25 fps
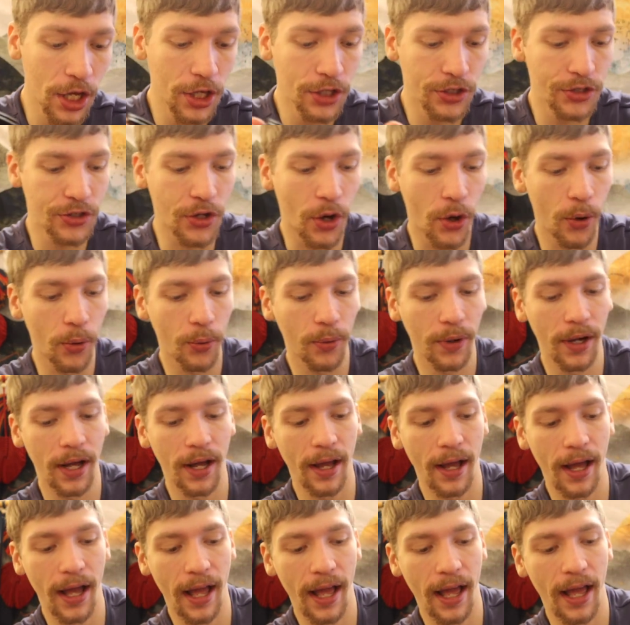so
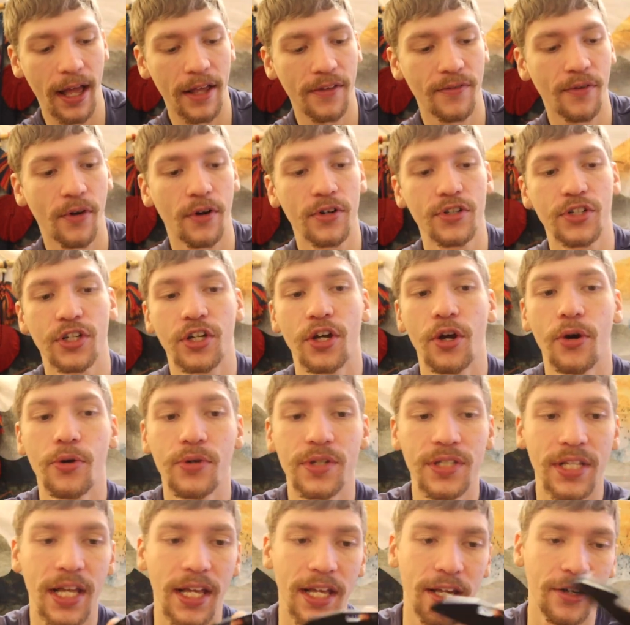as far as it
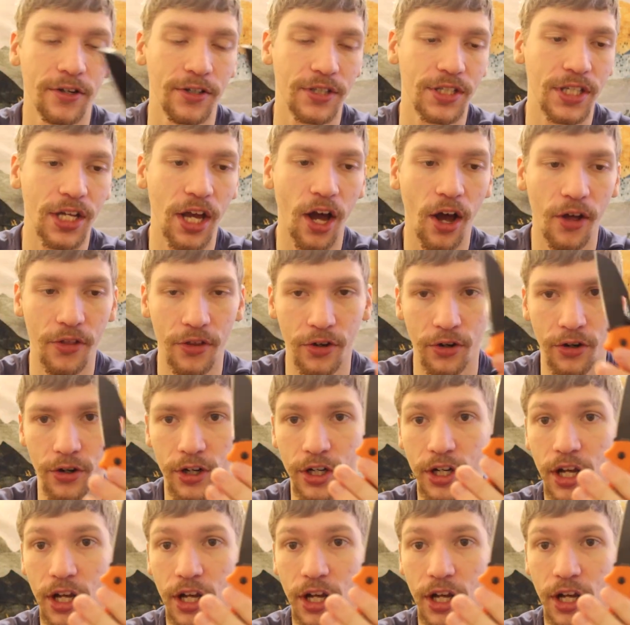goes, here's the other